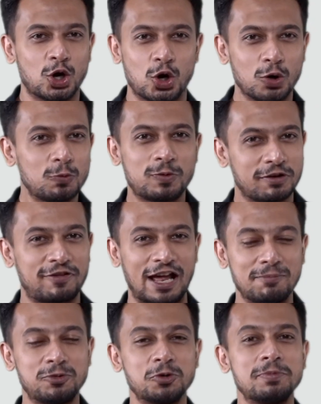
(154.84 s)
Hope we have
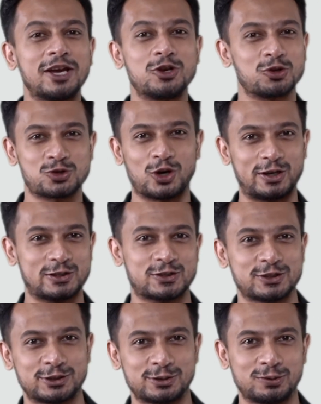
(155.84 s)
helped you make your choice.
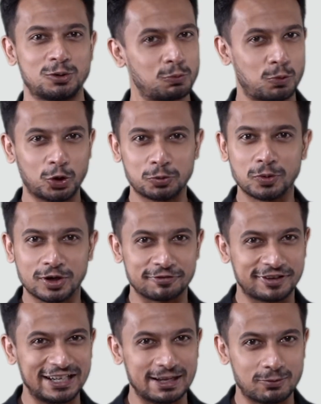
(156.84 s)
Want to book a
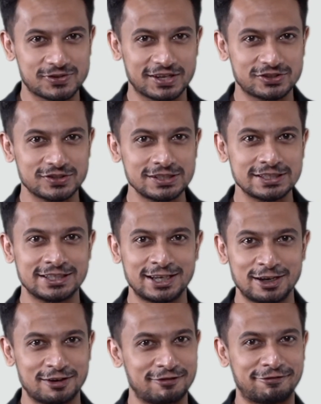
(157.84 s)
free demo session?
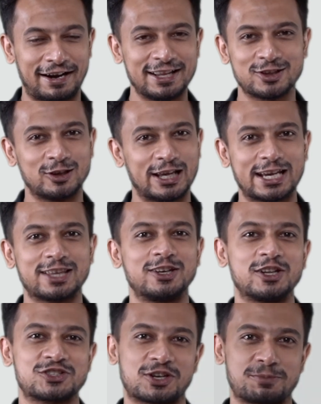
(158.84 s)
Find the link in the
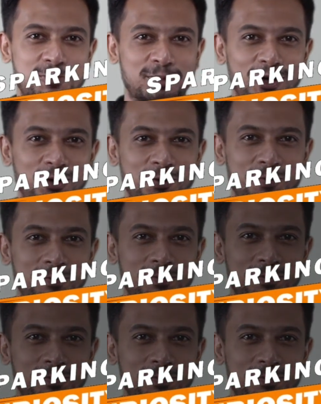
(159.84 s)
description below.